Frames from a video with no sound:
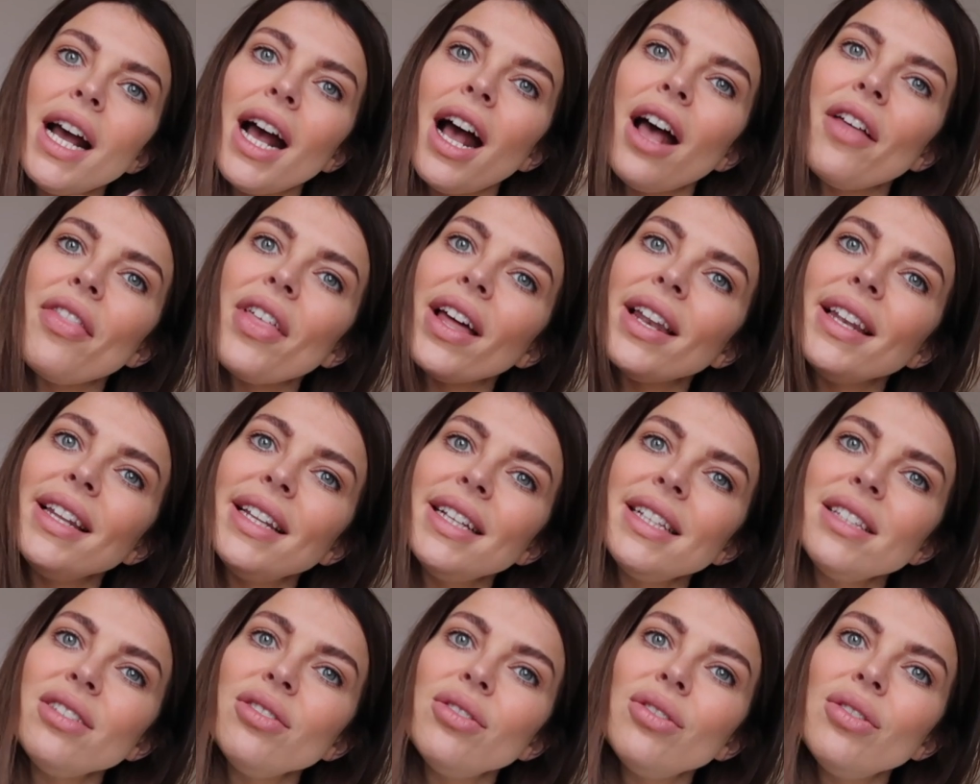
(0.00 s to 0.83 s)
at that
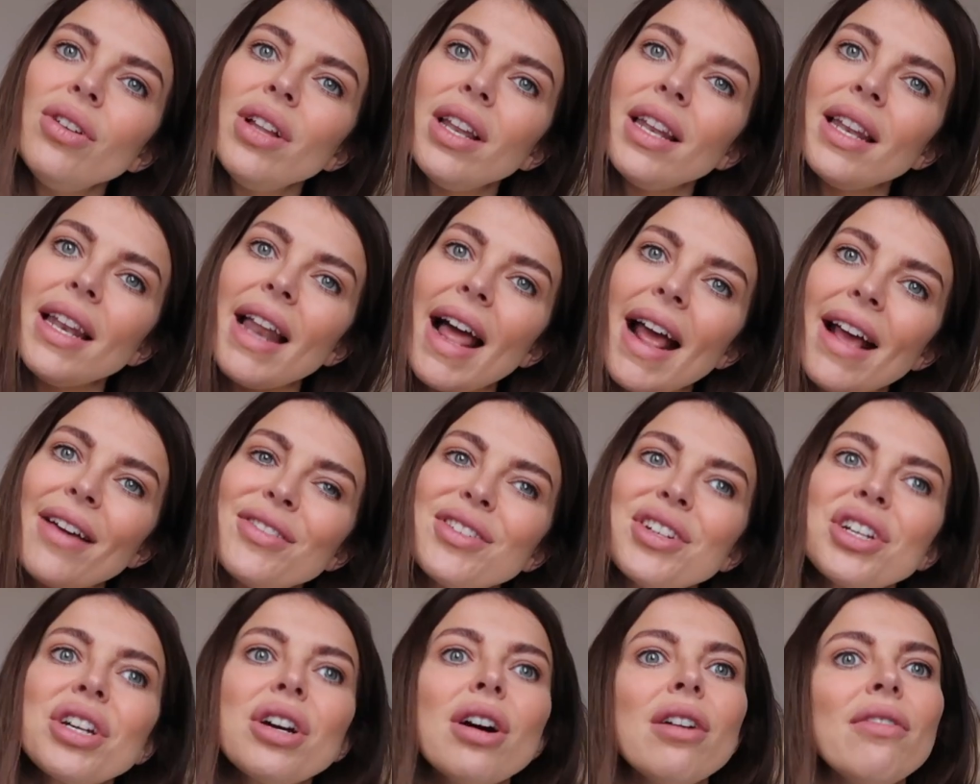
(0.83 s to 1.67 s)
little
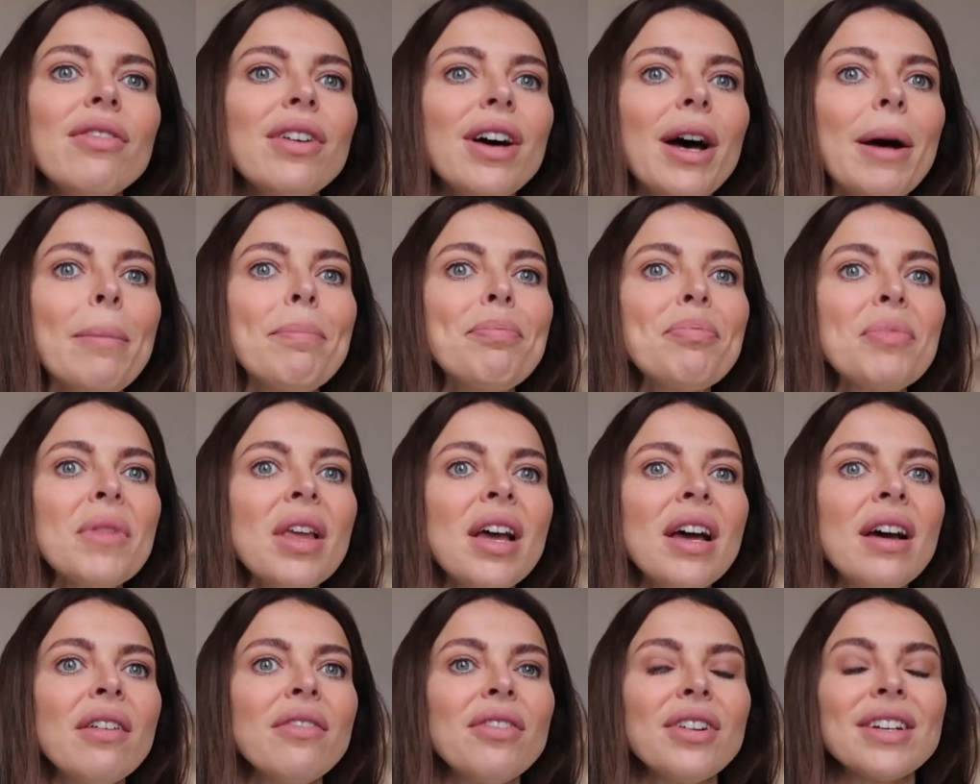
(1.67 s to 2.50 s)
length to cover,
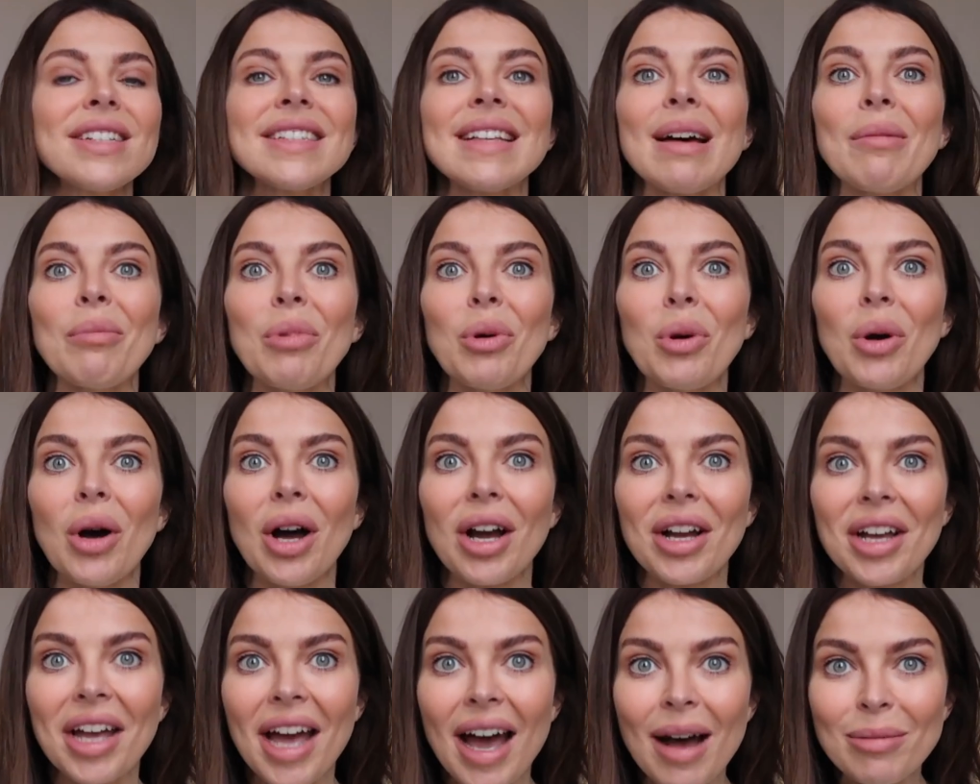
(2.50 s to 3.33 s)
for example,
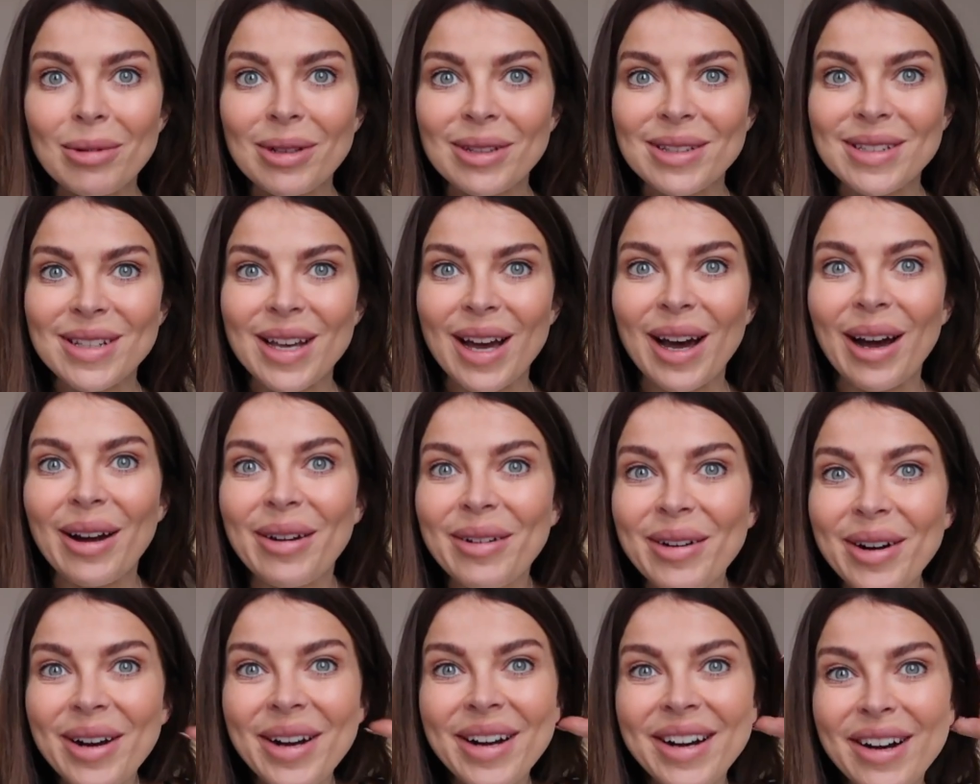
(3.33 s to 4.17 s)
a camel
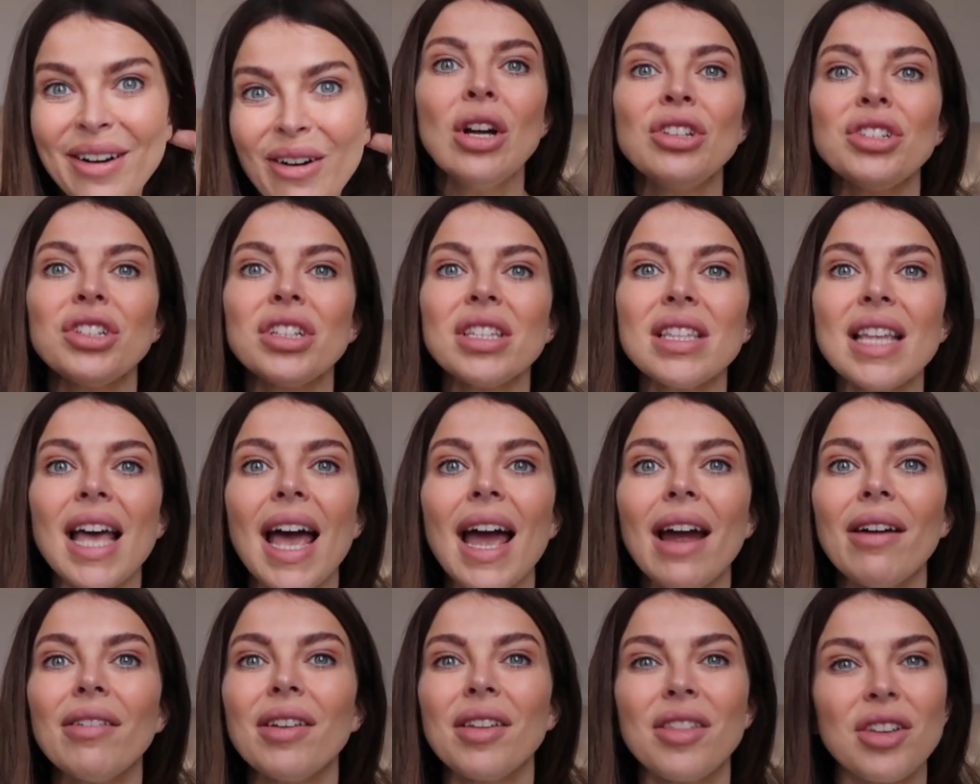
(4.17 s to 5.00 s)
toe, just the
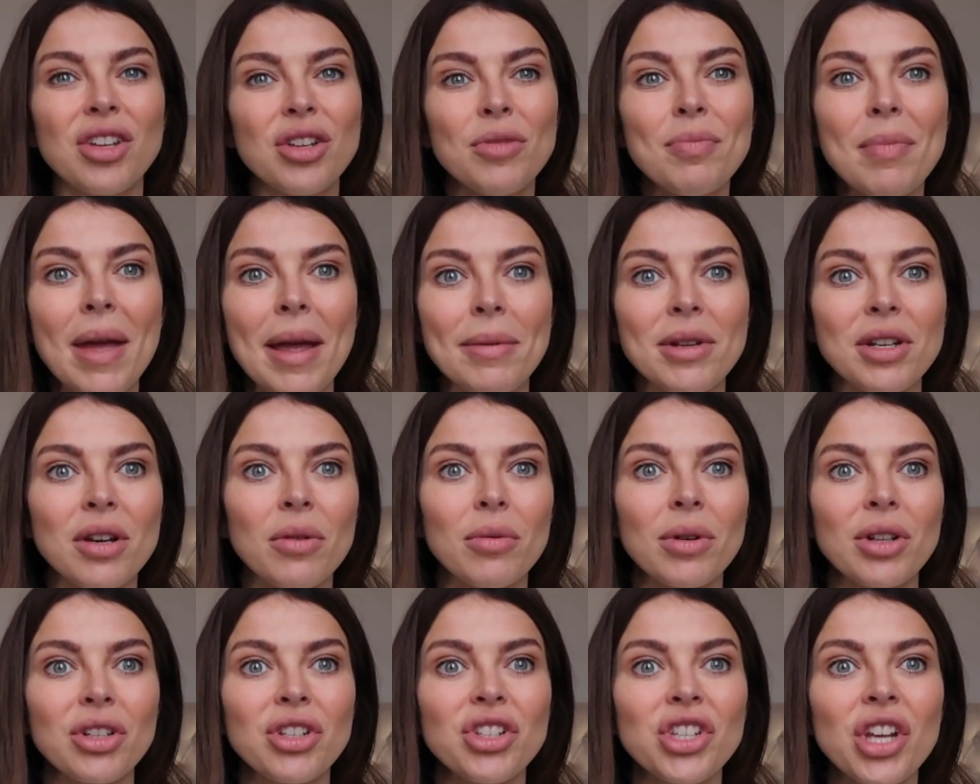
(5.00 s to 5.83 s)
area that you maybe don't
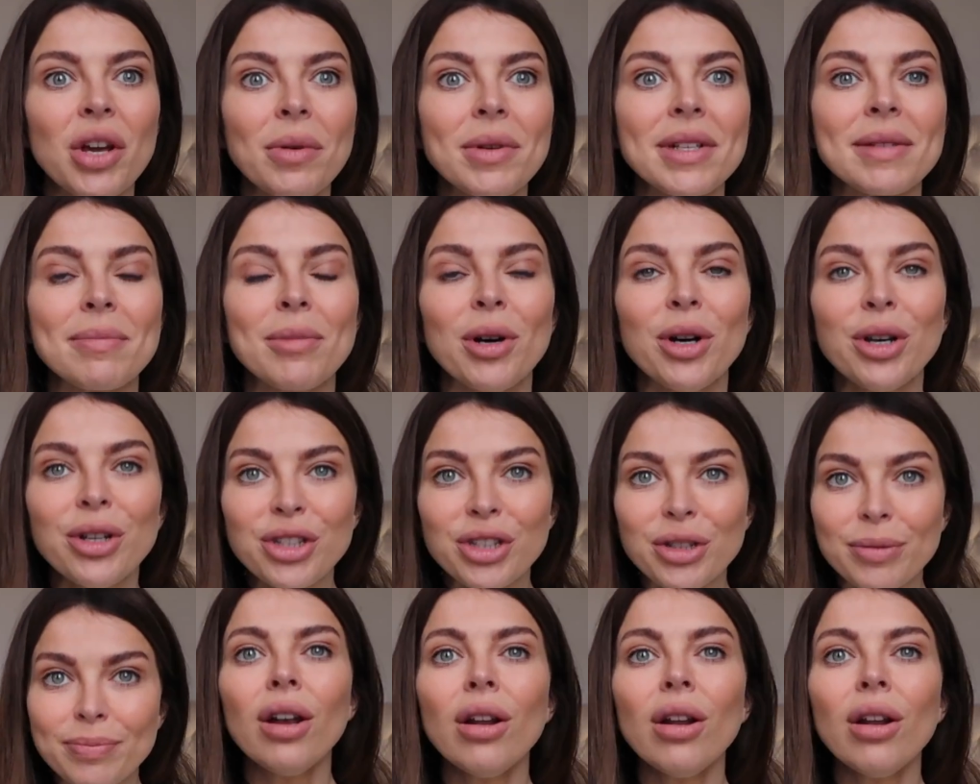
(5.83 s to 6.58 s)
want to show as much.